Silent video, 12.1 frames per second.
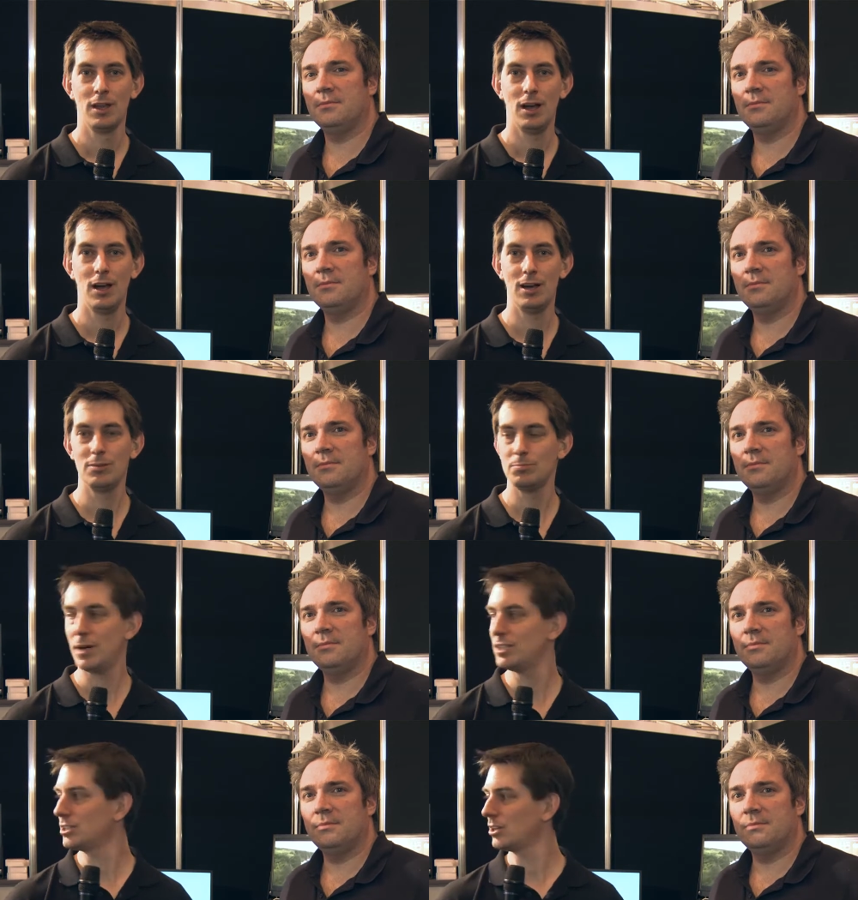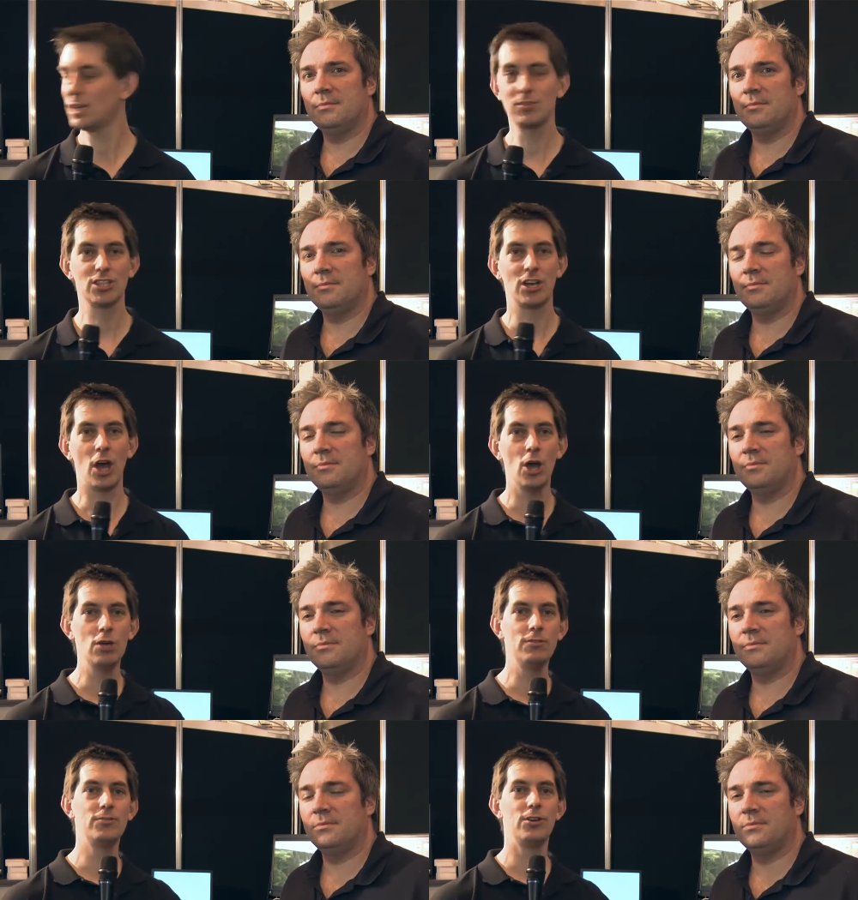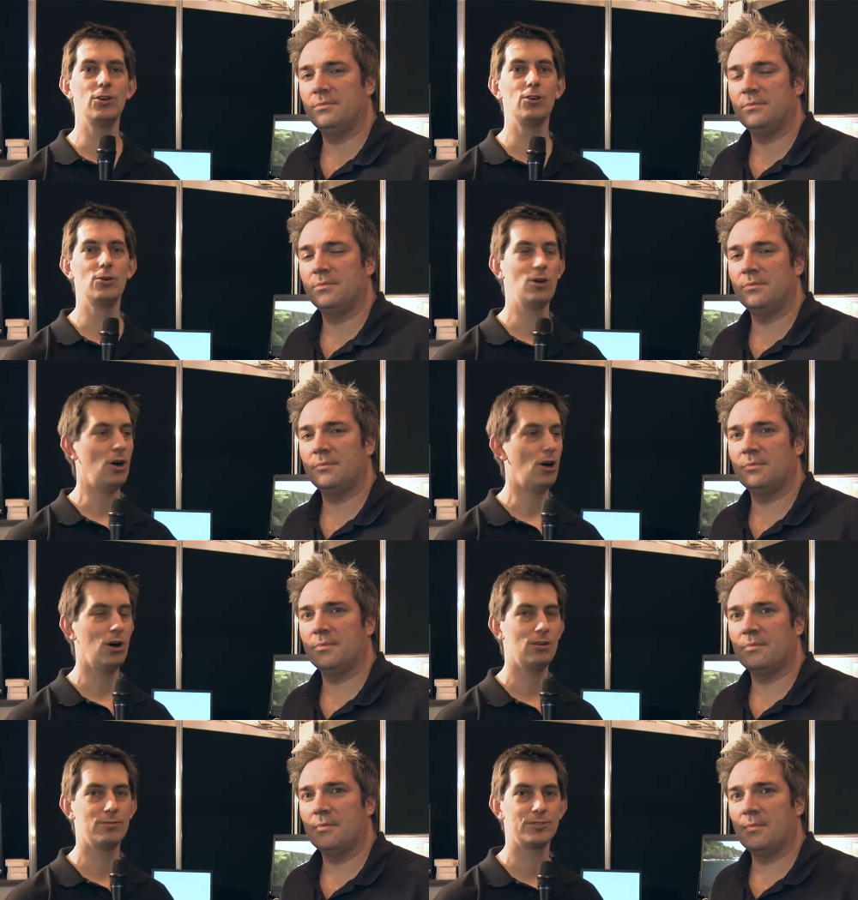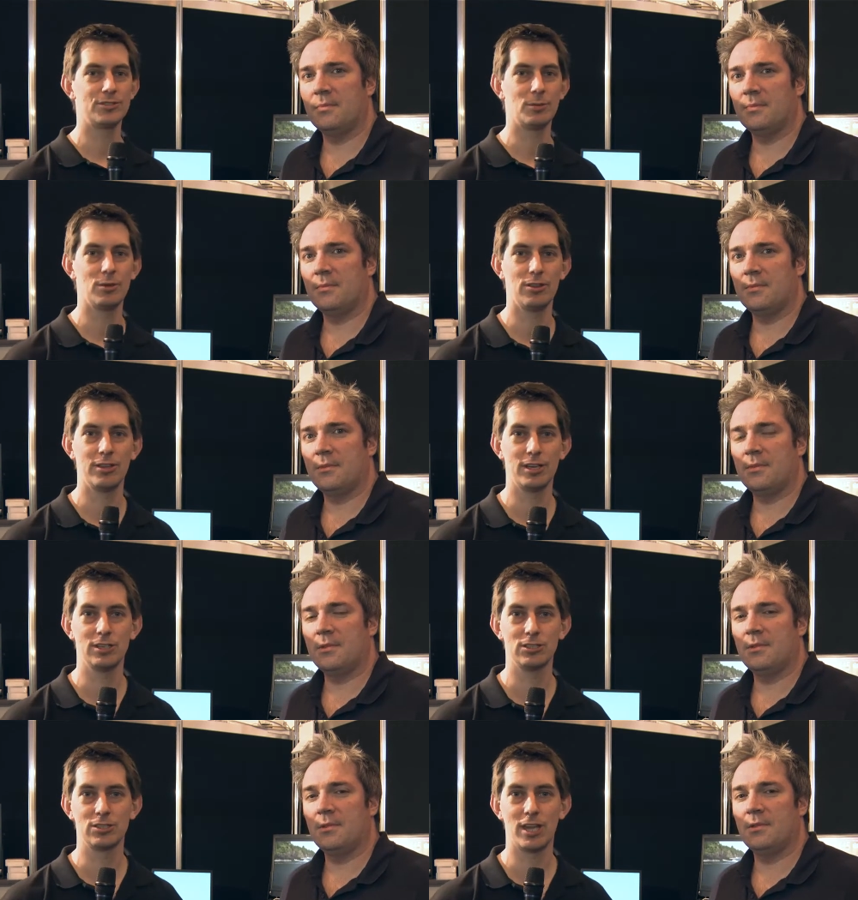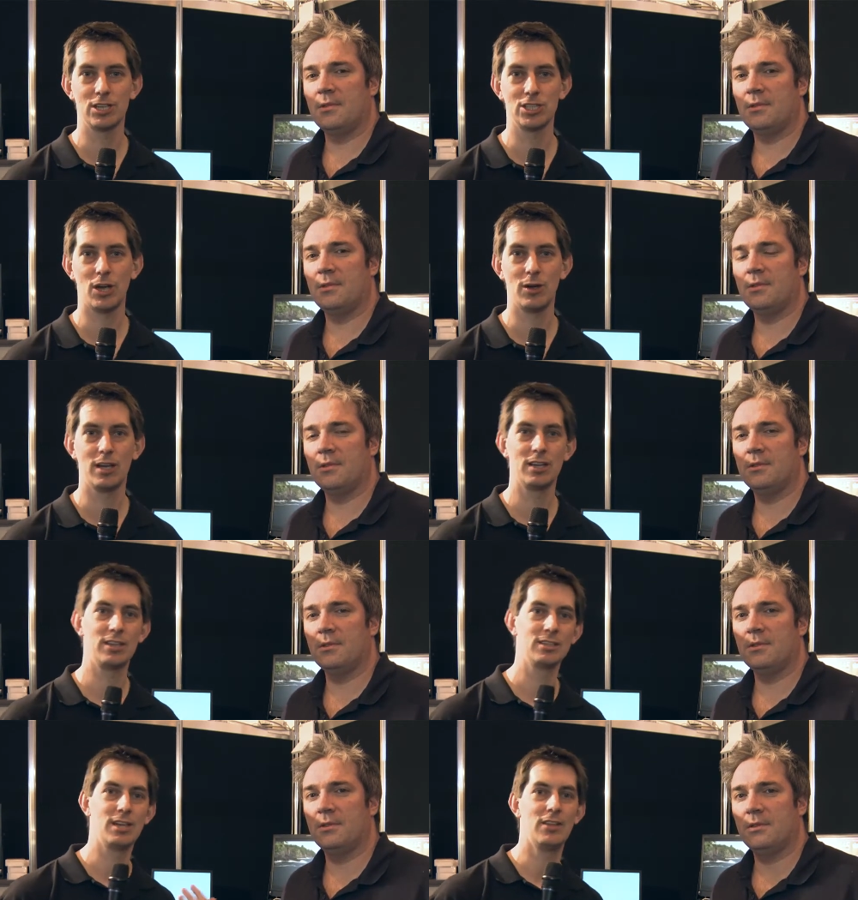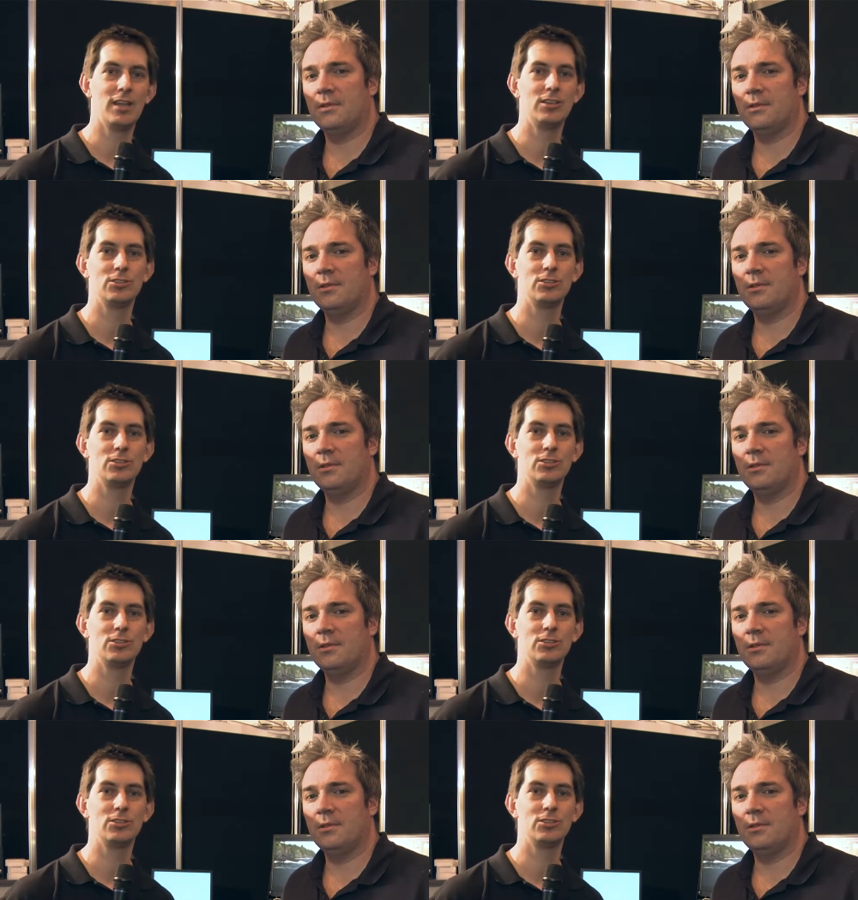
Speaker 1: Uh, Paddy's going to give us an overview of some of the things they're showing and, and then